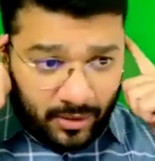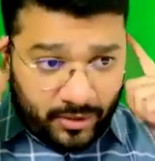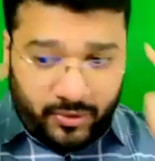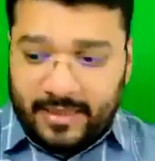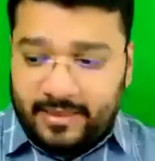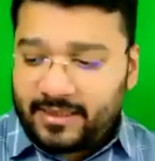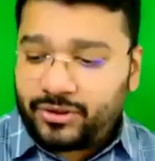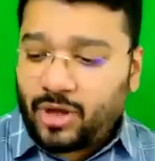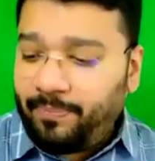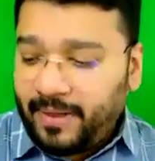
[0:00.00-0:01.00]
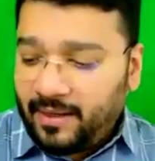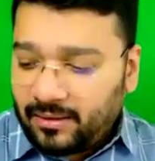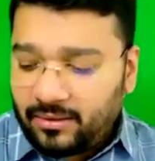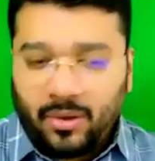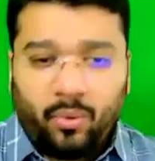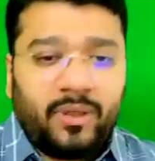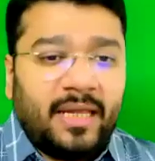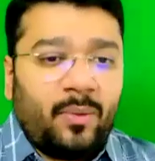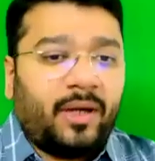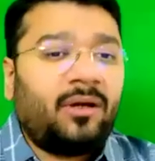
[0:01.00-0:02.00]
So, in this topic, the
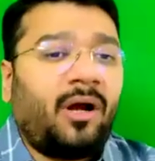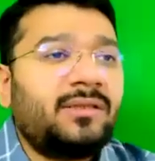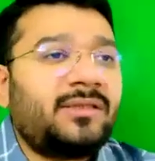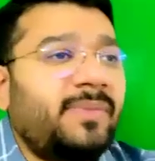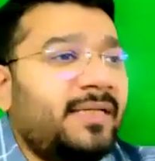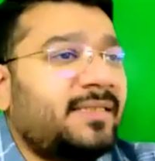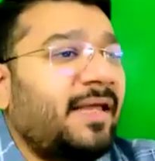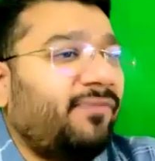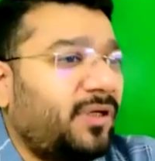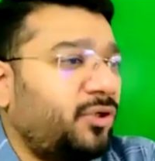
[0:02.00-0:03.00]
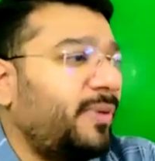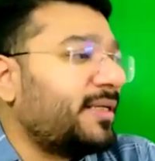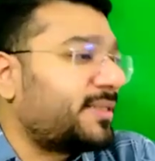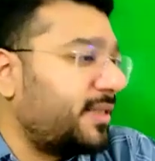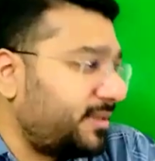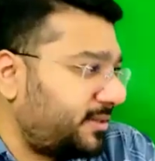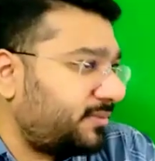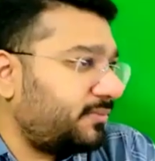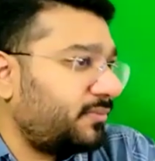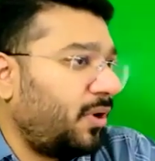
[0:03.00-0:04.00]
only one concept that is left to be
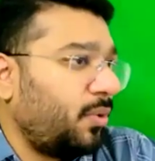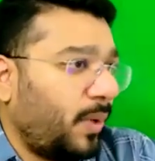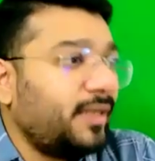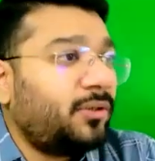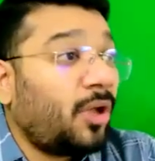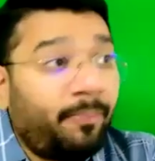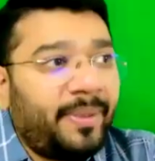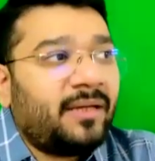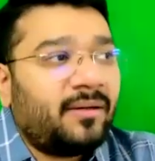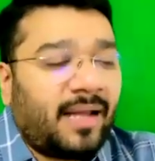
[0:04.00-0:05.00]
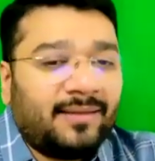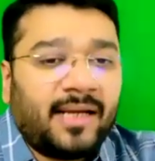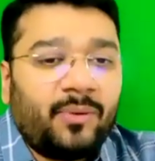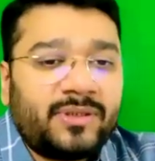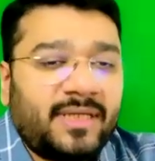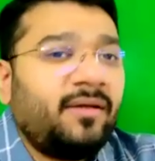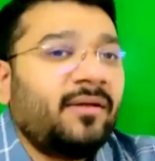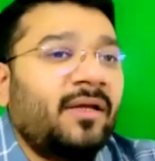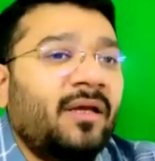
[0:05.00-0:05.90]
discussed, or one topic rather, I would say,